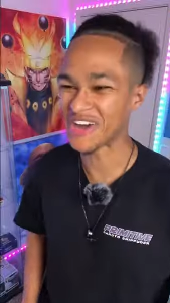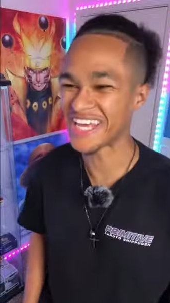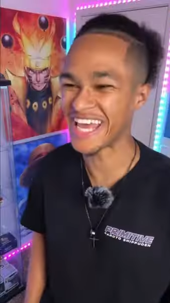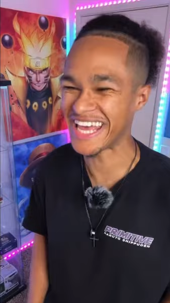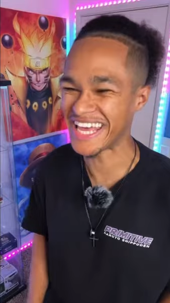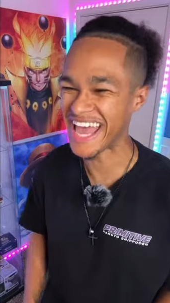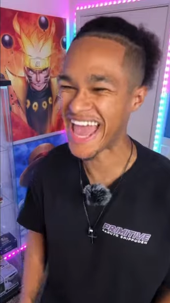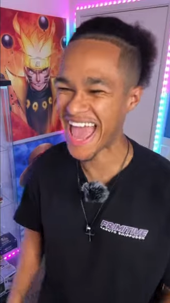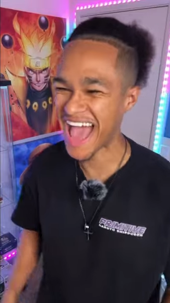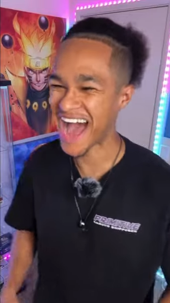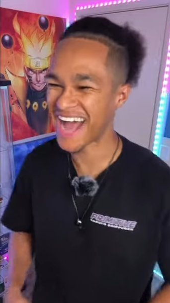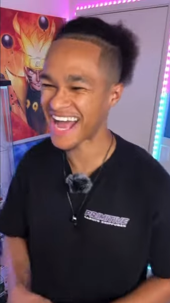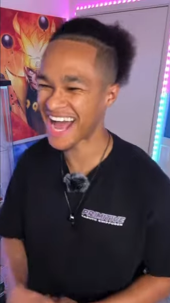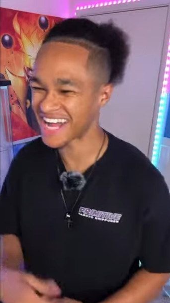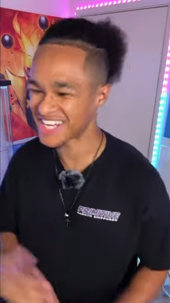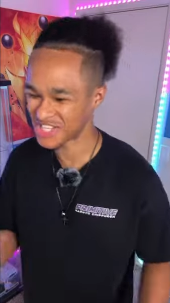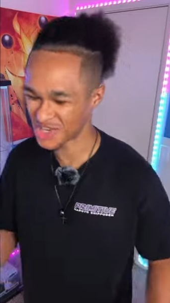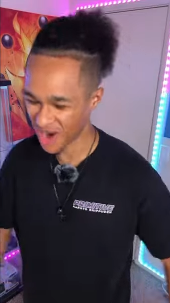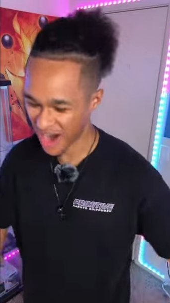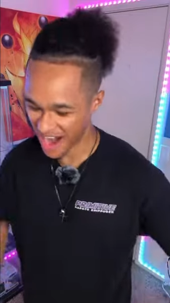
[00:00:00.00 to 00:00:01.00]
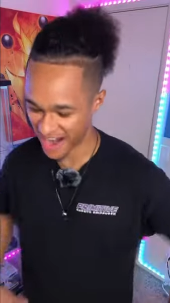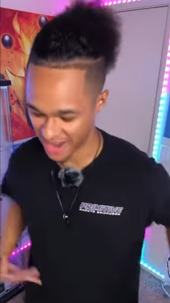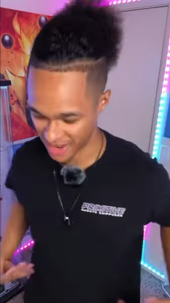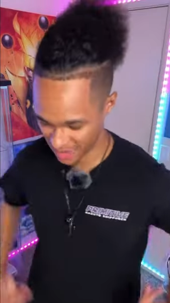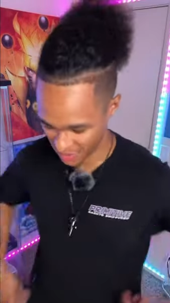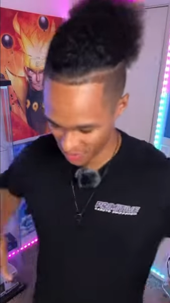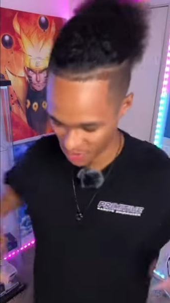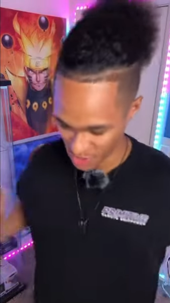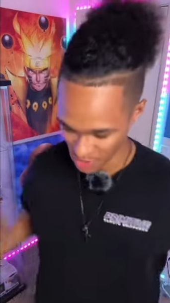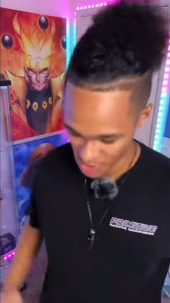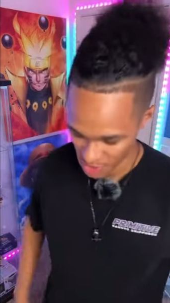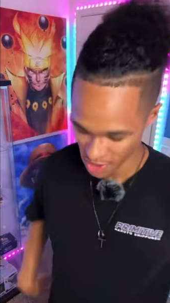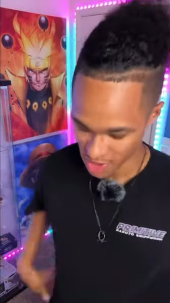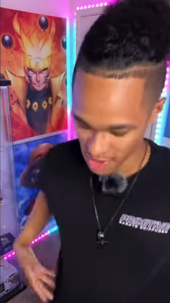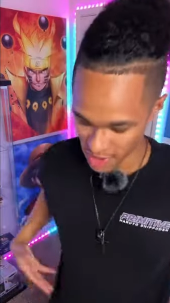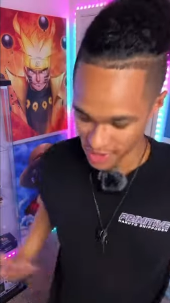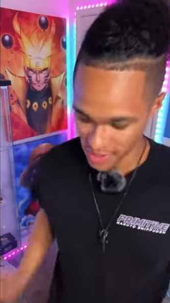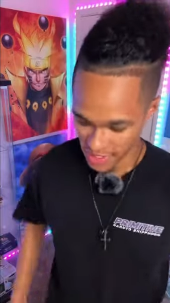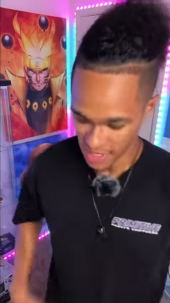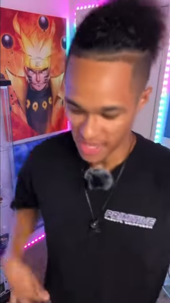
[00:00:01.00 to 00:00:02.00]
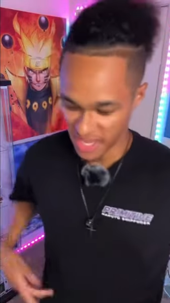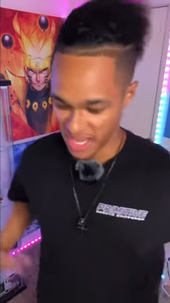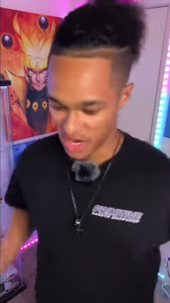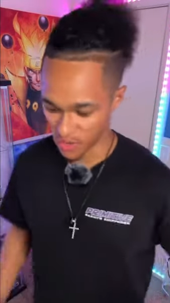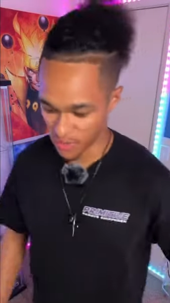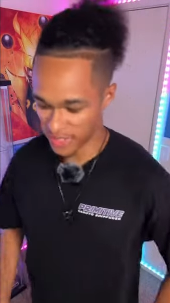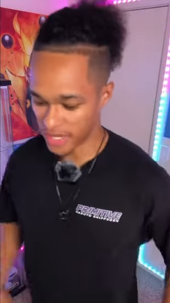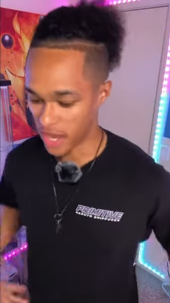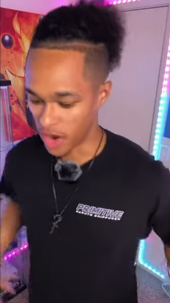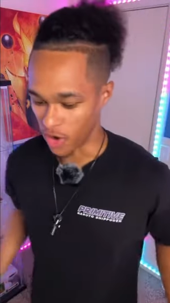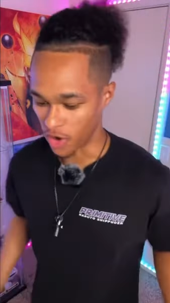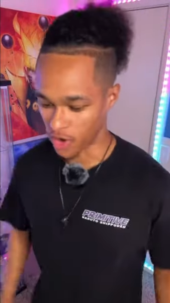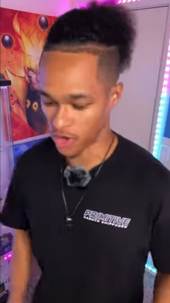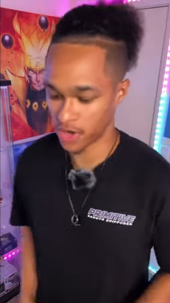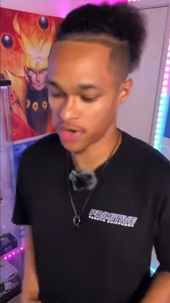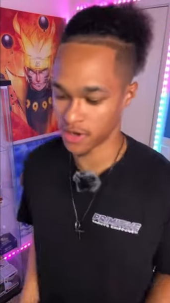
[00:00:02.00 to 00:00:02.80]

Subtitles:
Oh, yeah, I got you. All right, here we go.